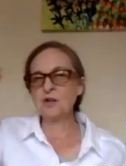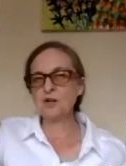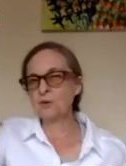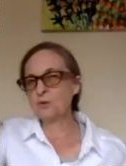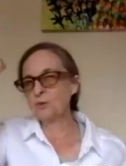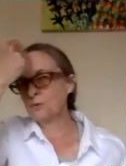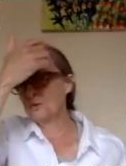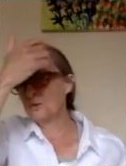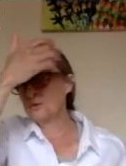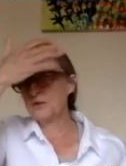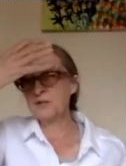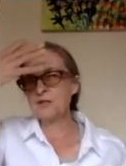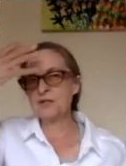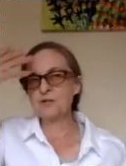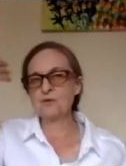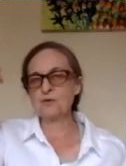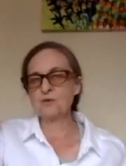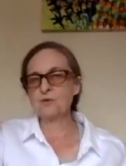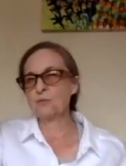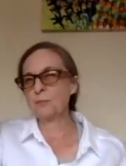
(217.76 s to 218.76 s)
all these
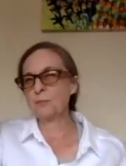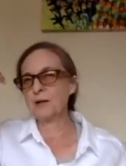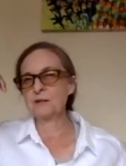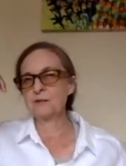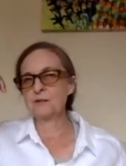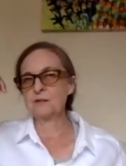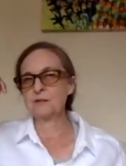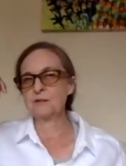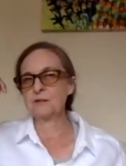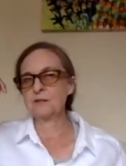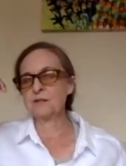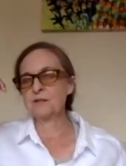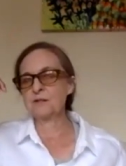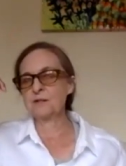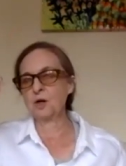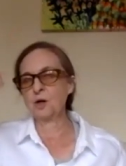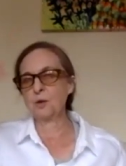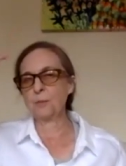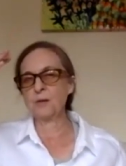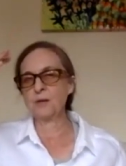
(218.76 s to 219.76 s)
thought patterns
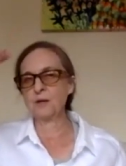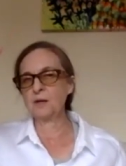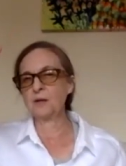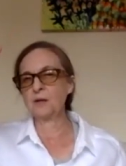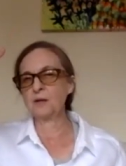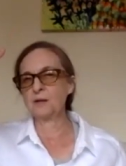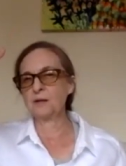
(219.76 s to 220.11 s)
up here.